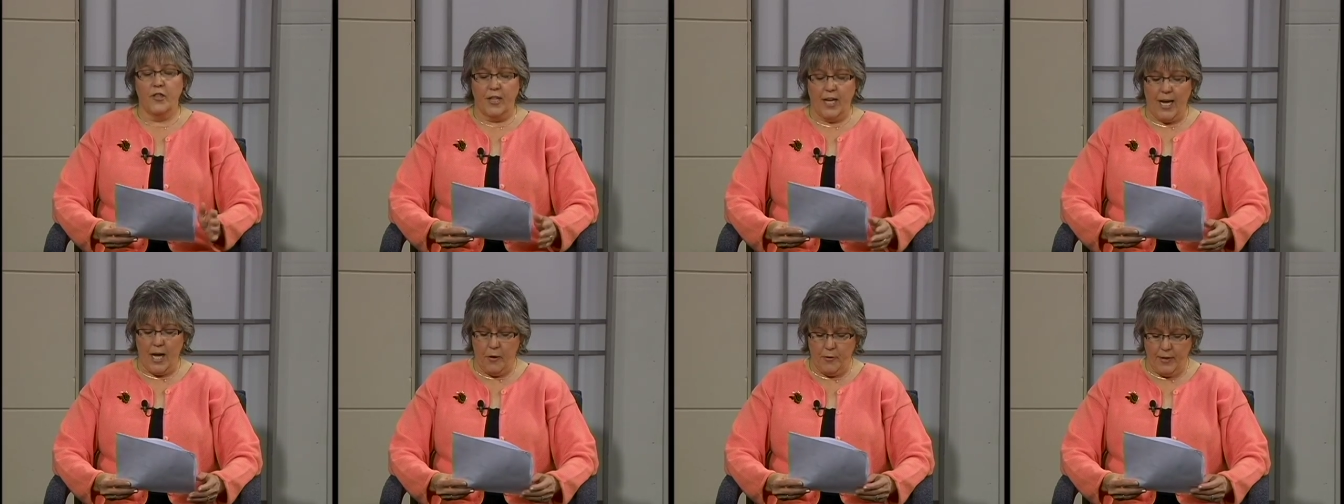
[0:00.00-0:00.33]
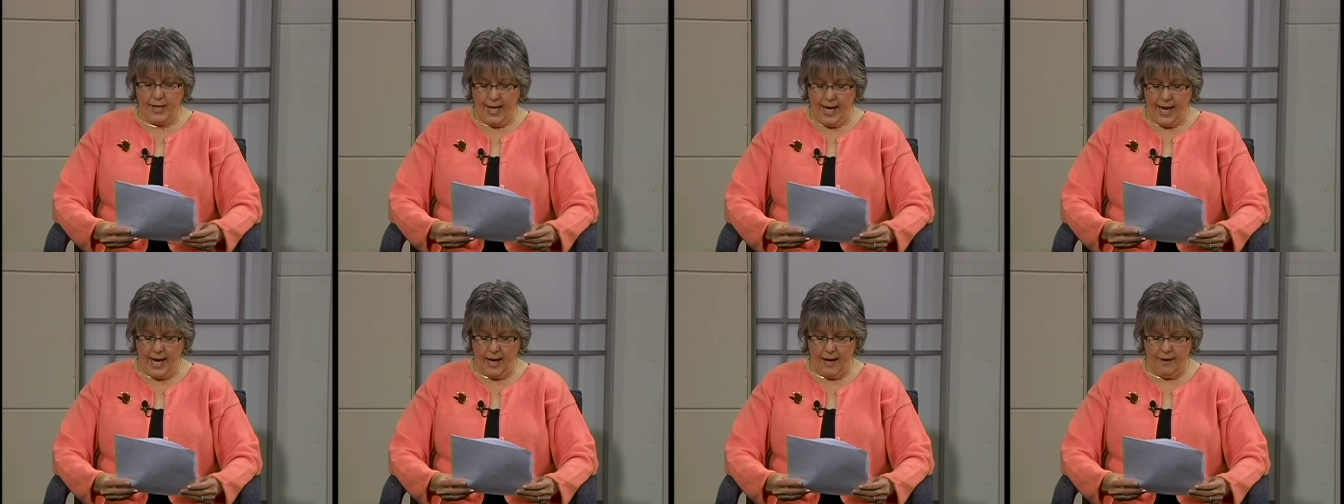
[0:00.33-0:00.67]

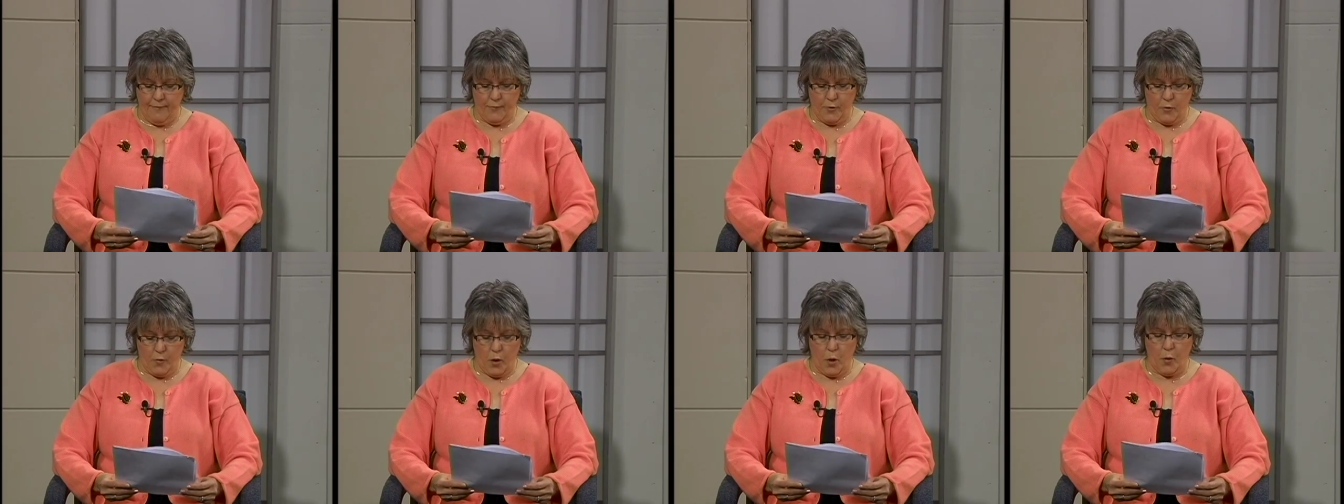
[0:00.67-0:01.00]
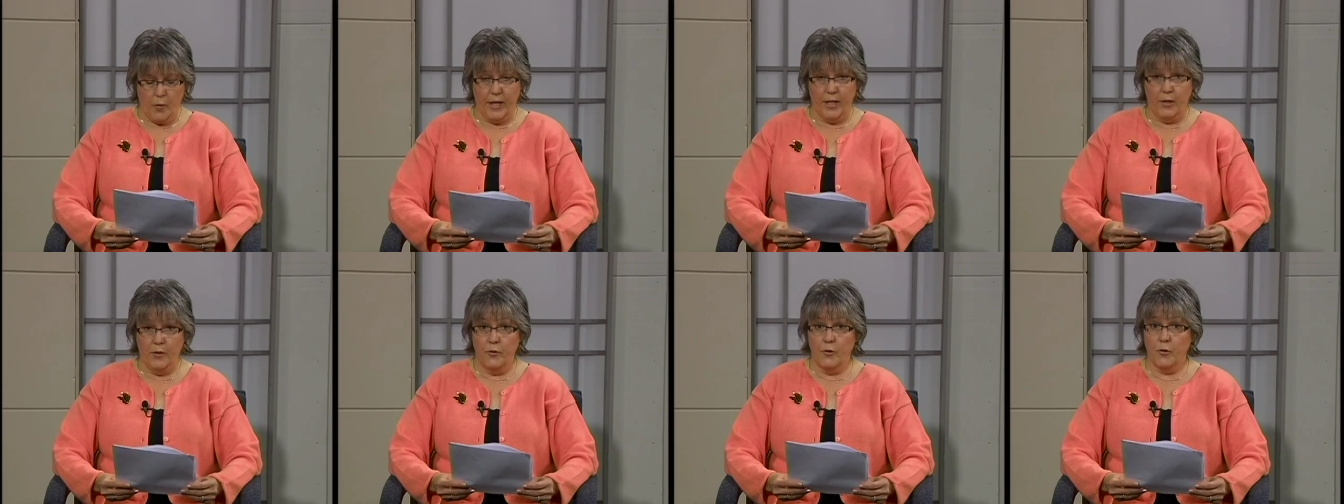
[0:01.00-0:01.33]
County have
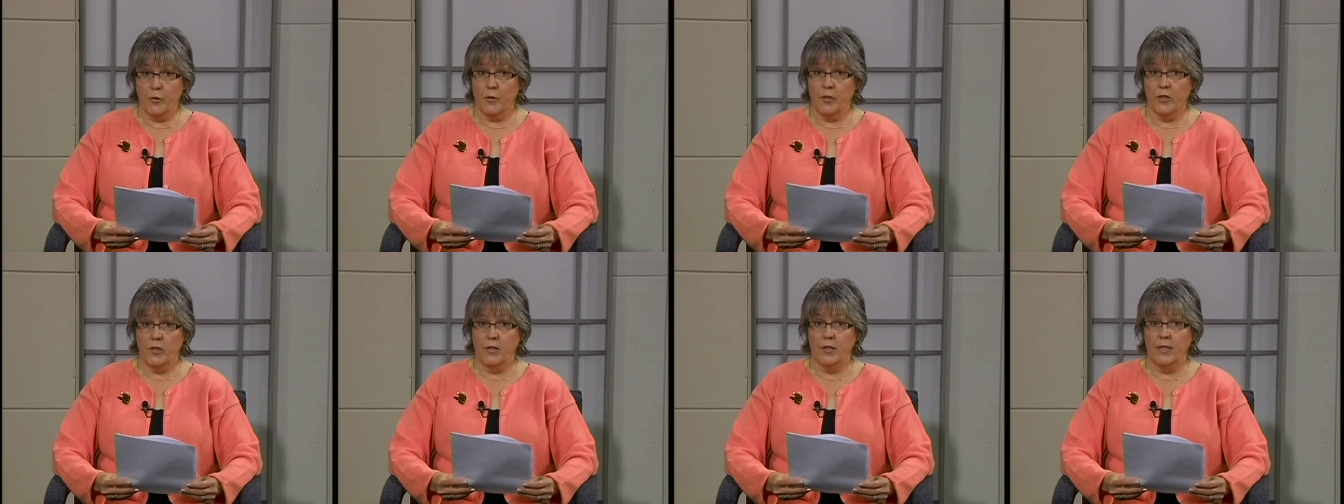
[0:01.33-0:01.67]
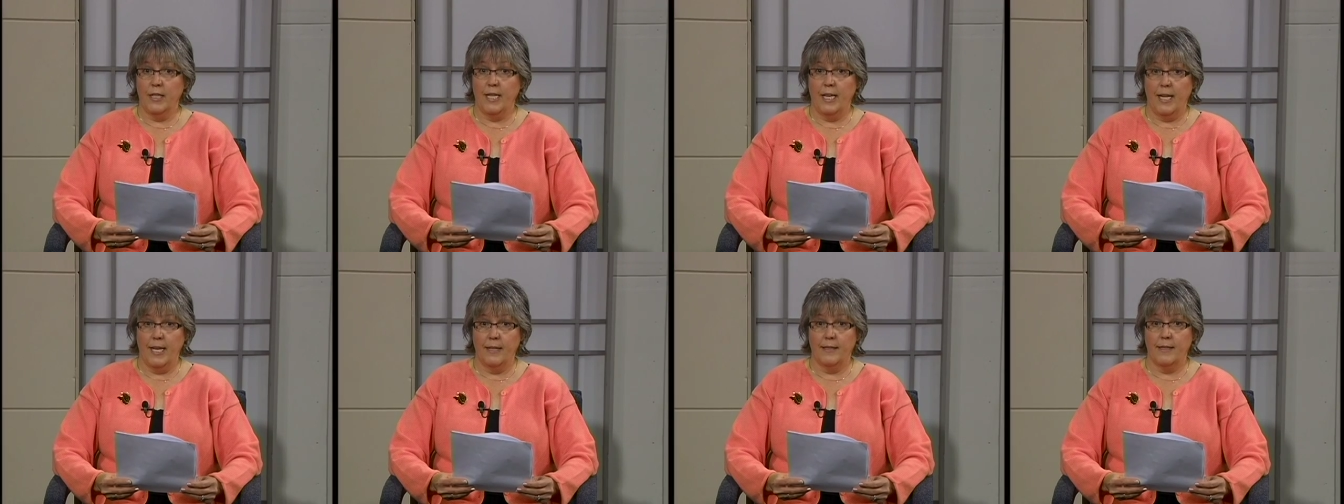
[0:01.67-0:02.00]
growing nutrition
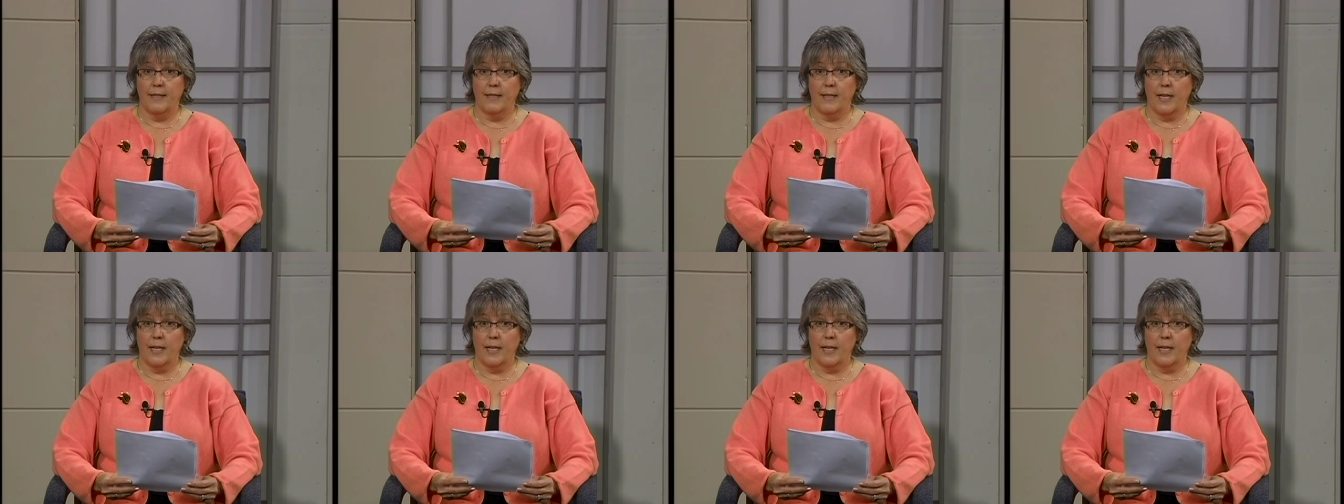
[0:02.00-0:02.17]
needs.